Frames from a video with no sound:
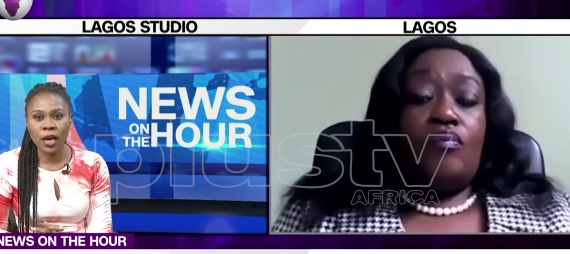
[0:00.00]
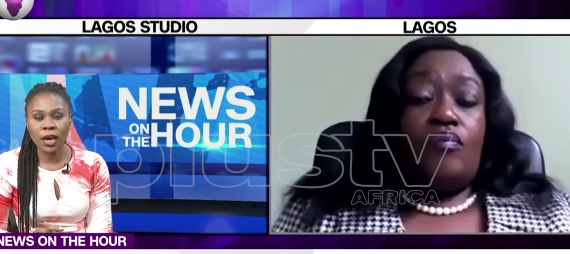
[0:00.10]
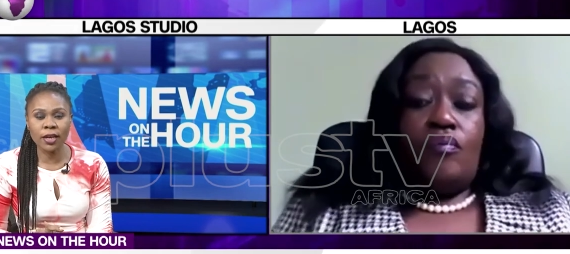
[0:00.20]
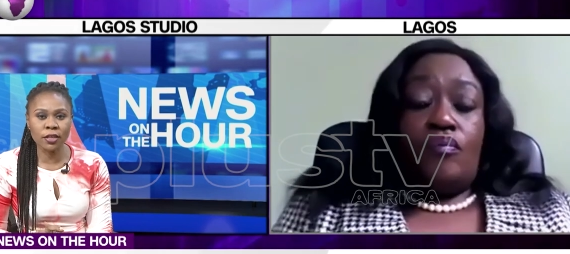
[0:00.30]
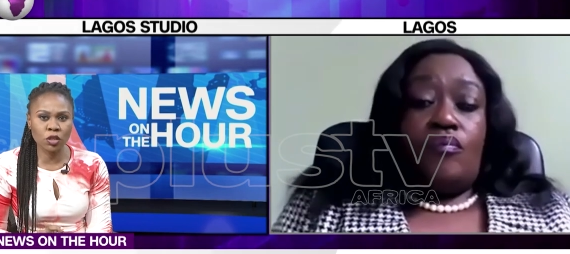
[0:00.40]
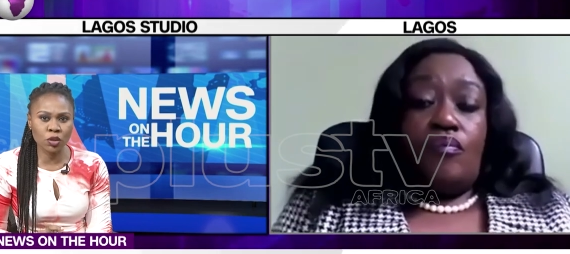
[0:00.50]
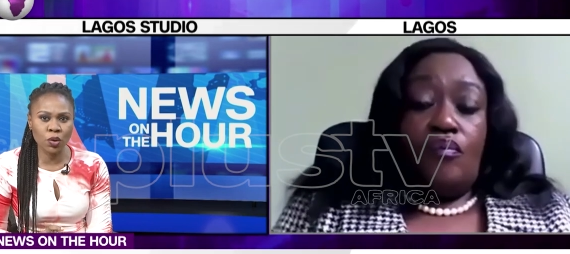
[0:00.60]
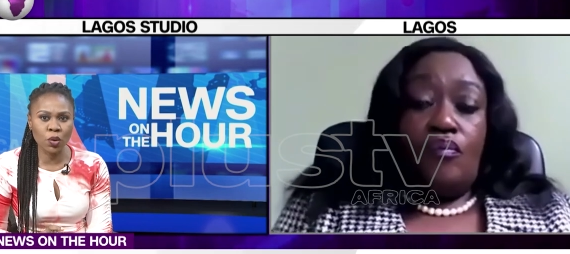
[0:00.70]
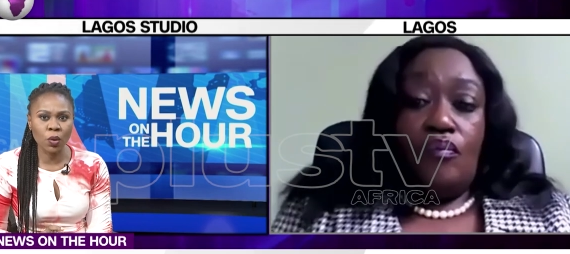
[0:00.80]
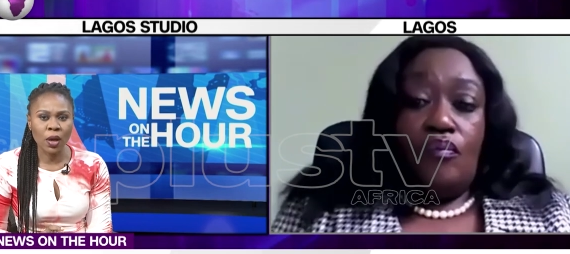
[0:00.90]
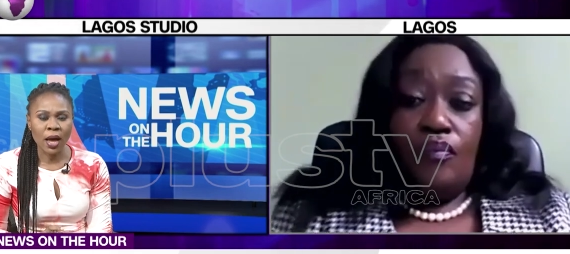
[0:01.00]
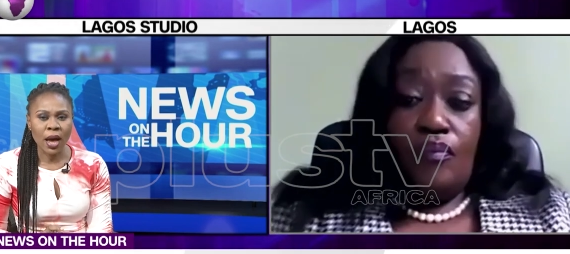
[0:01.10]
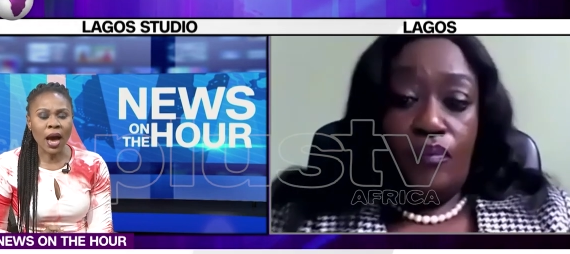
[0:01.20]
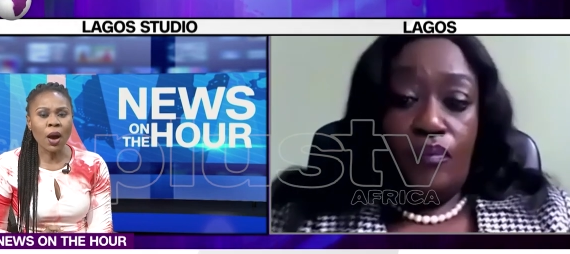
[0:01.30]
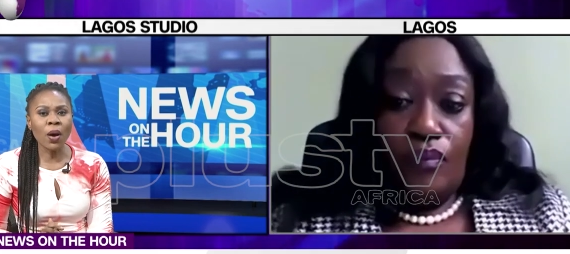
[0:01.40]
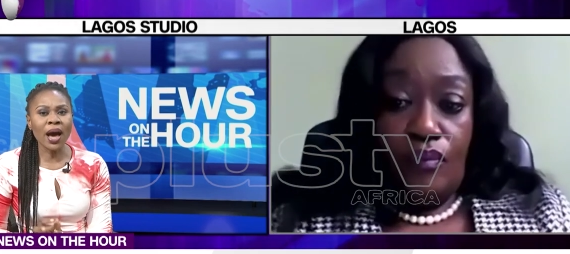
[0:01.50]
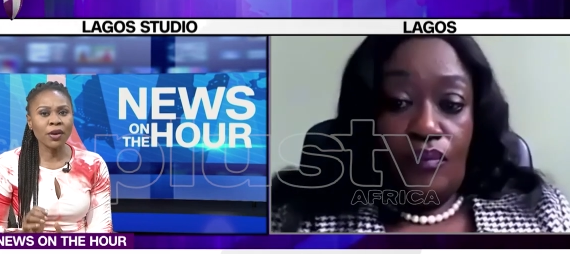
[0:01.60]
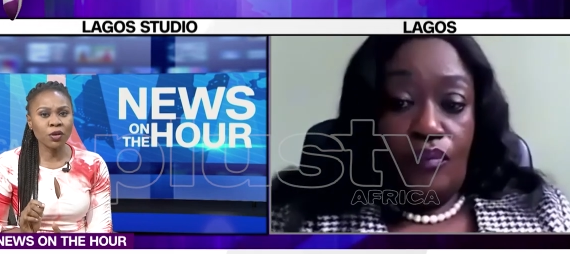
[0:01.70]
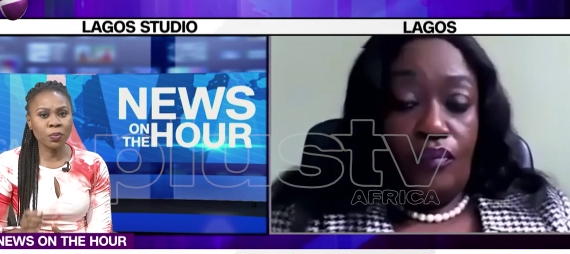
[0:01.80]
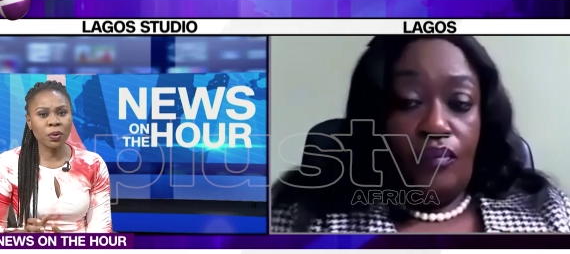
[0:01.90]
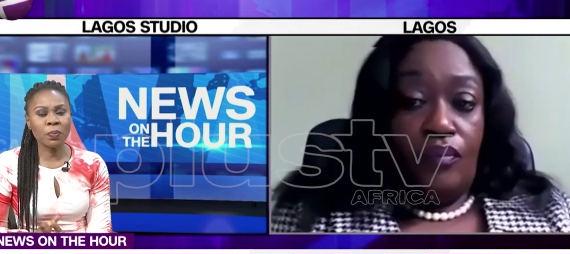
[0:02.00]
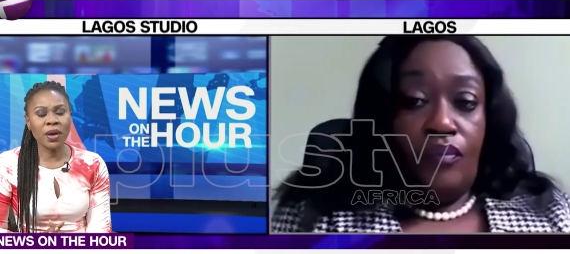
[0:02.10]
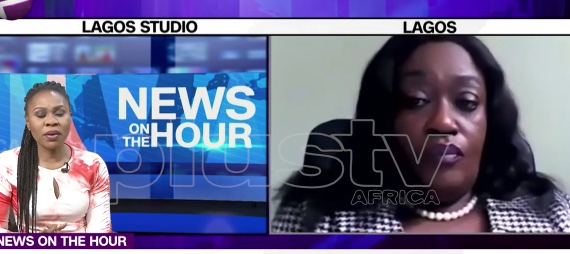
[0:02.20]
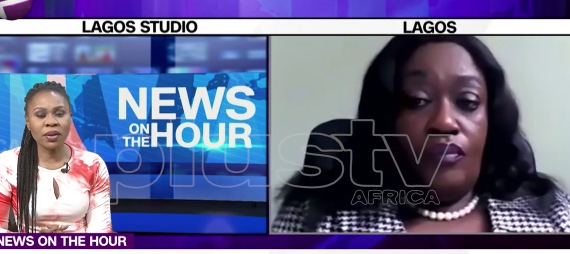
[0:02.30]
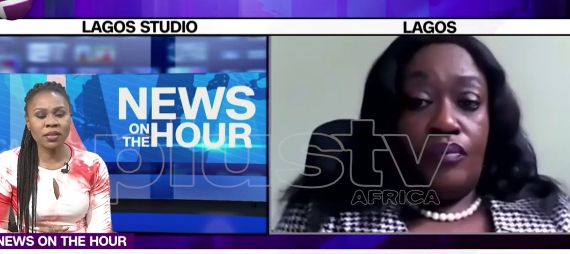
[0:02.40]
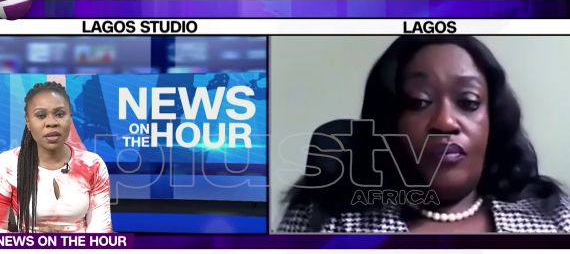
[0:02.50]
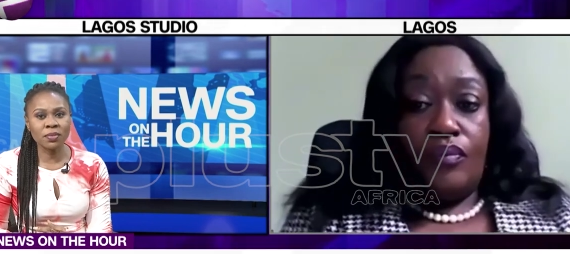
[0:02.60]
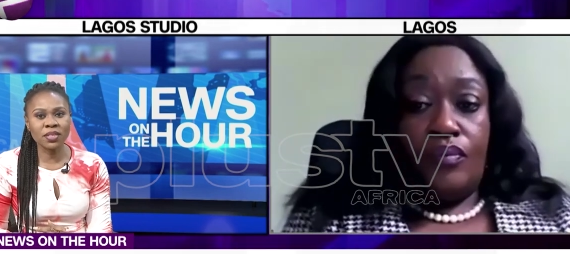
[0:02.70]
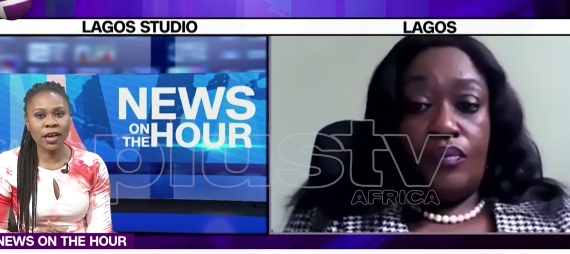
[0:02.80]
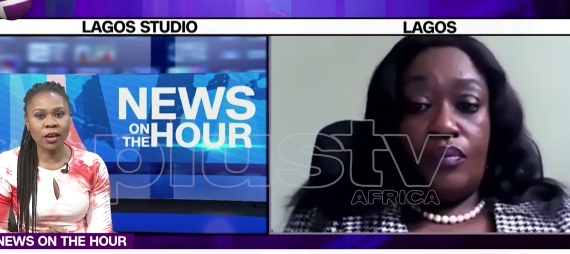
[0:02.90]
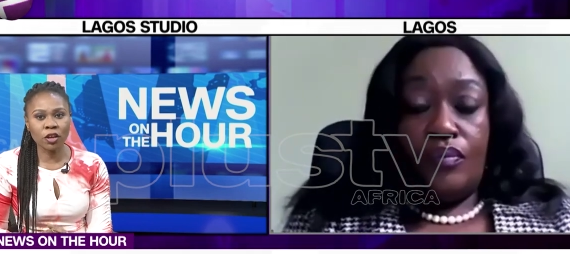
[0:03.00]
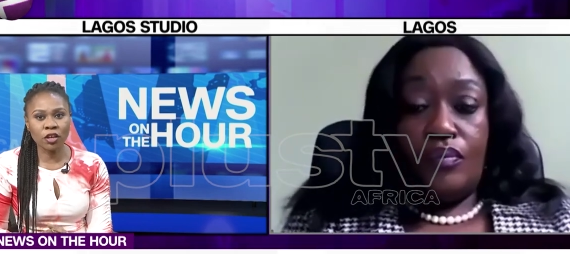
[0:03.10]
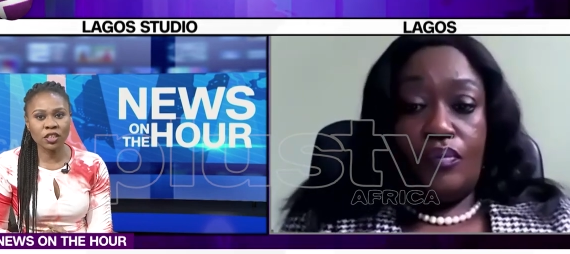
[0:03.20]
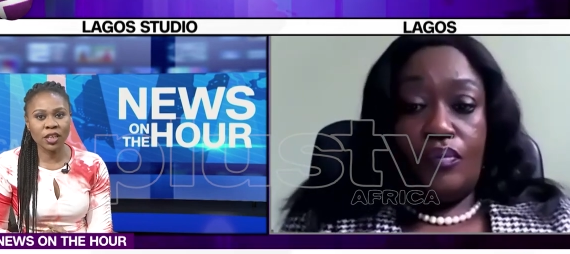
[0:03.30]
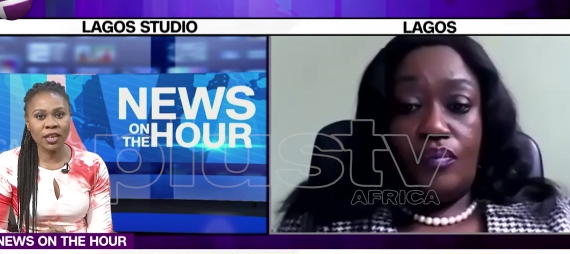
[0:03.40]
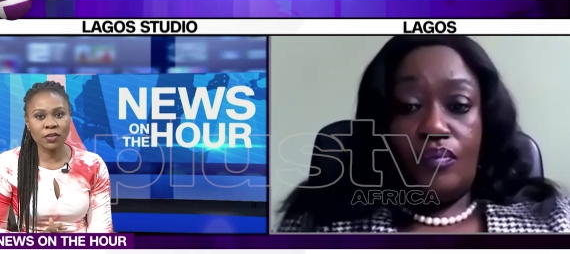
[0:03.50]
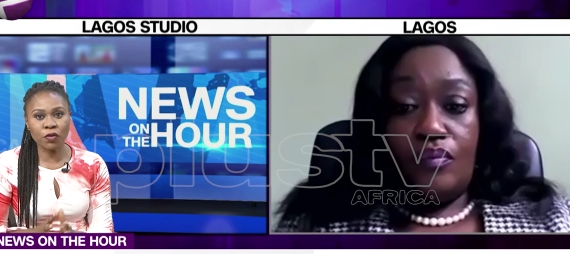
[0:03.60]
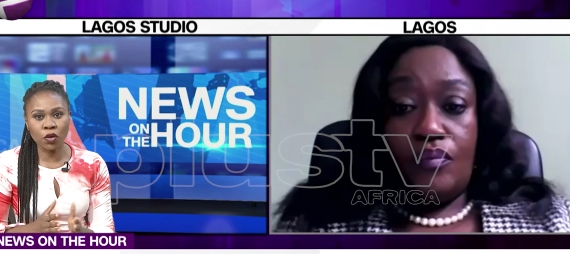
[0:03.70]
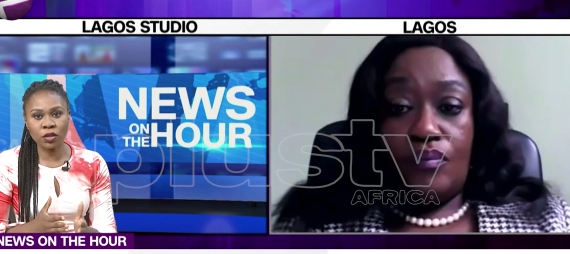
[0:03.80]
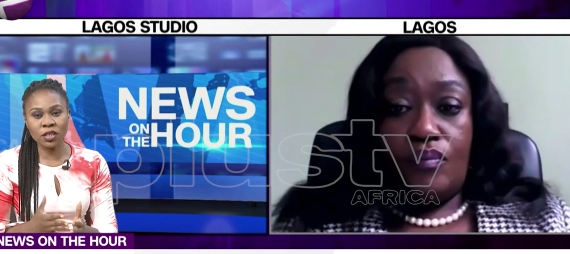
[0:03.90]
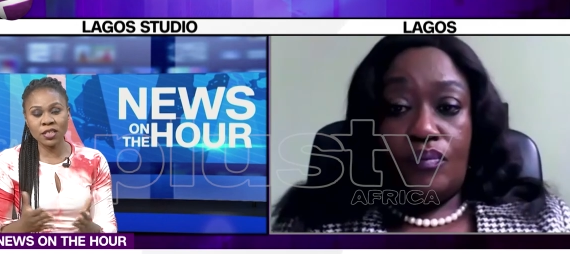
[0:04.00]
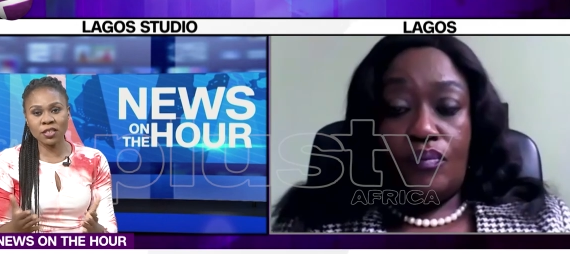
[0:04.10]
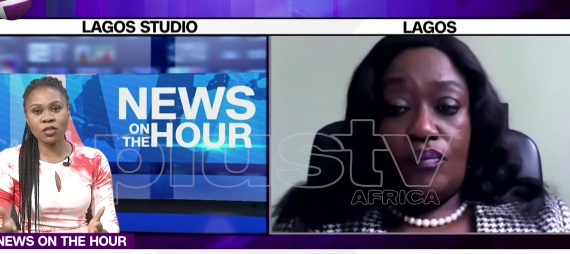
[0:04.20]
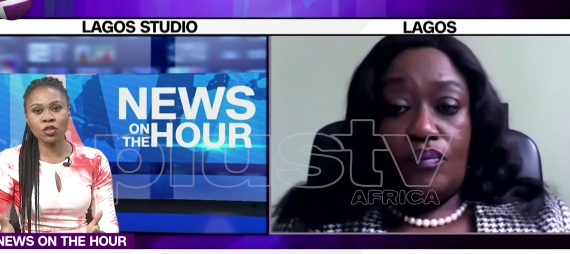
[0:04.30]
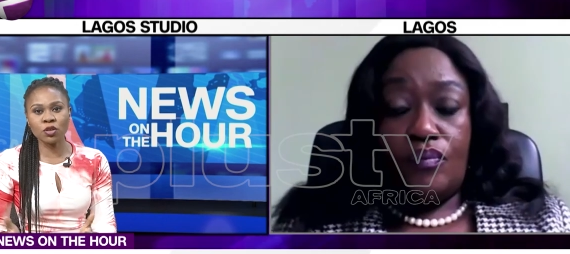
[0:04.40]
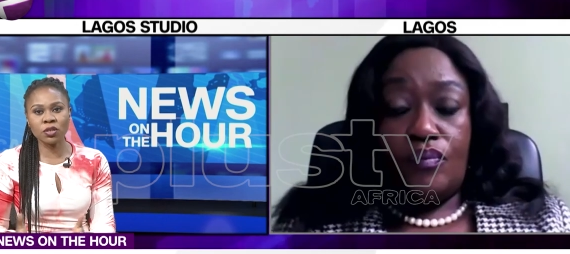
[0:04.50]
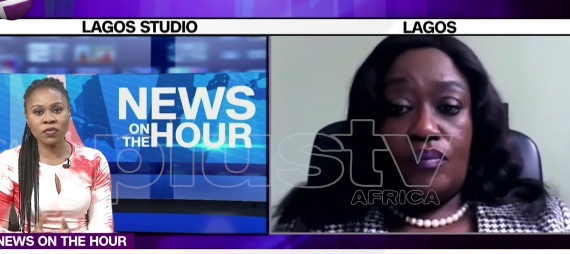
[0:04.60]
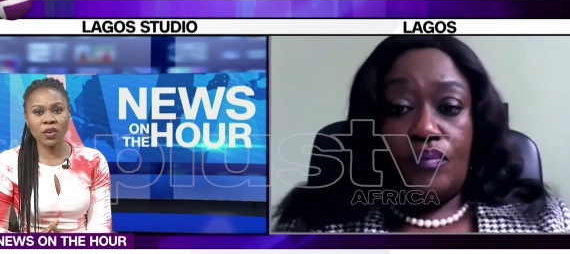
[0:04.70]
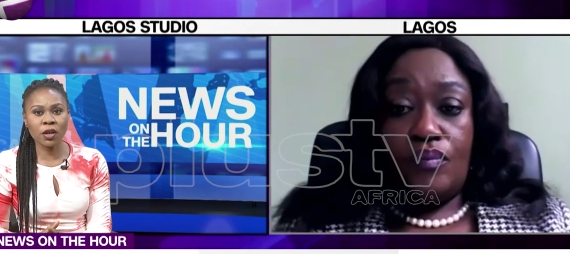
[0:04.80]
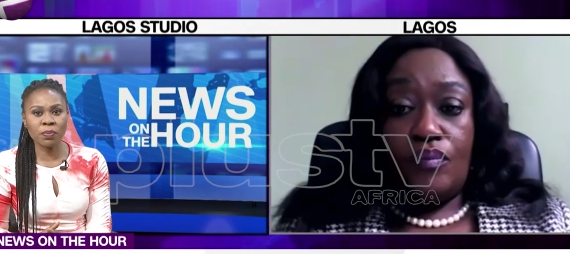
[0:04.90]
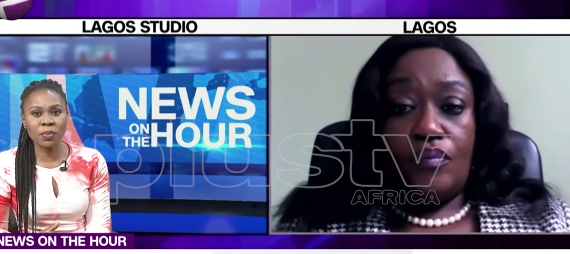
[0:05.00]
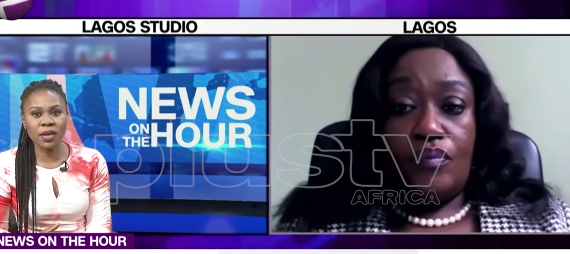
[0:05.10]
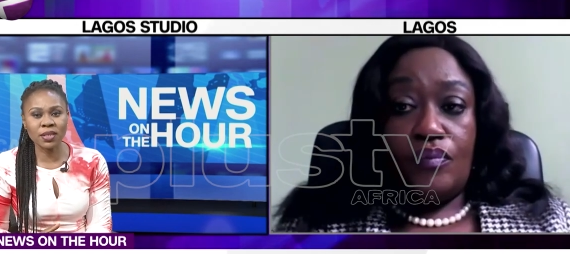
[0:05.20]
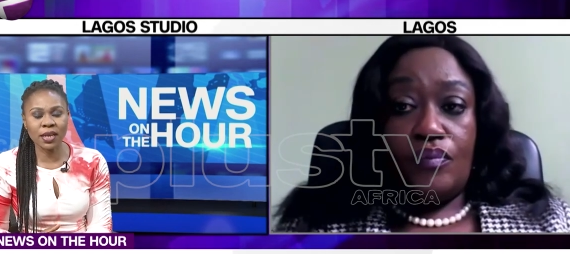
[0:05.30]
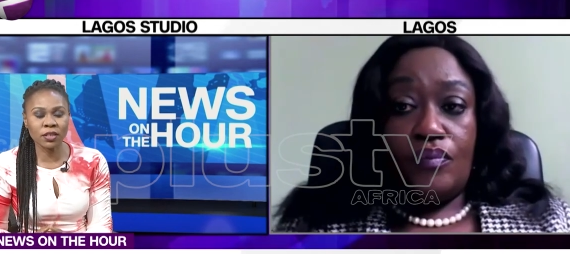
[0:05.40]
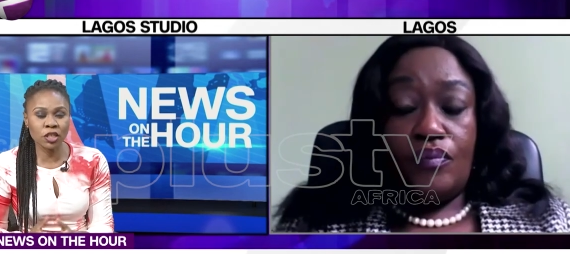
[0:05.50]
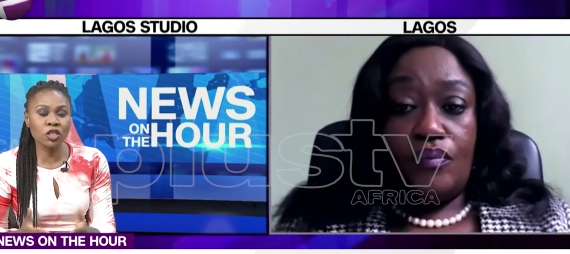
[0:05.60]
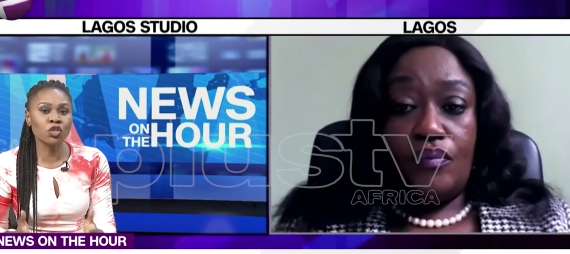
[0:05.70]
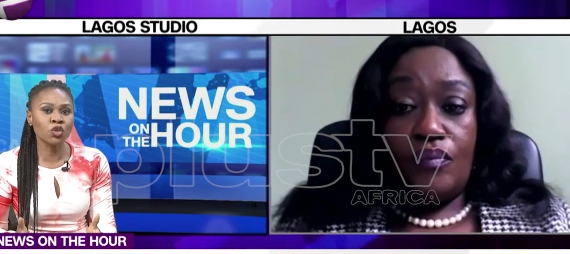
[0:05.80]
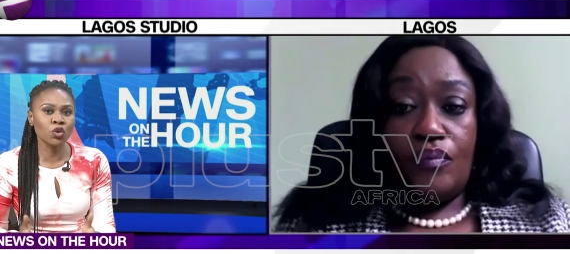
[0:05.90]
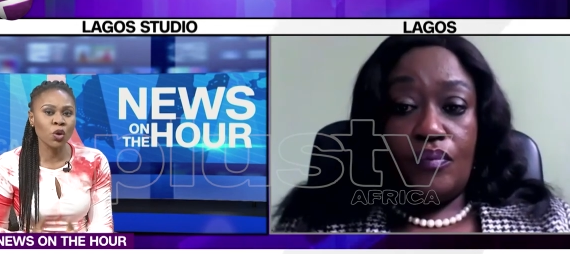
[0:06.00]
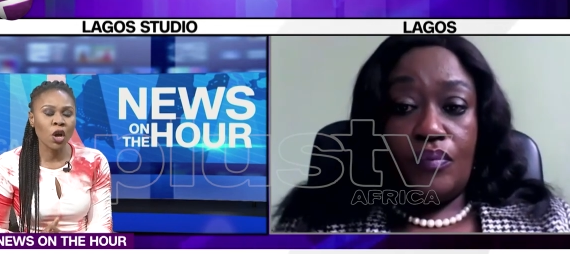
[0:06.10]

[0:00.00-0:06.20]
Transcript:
Speaker 1: in school. How are you preparing them psychologically for this new development and these new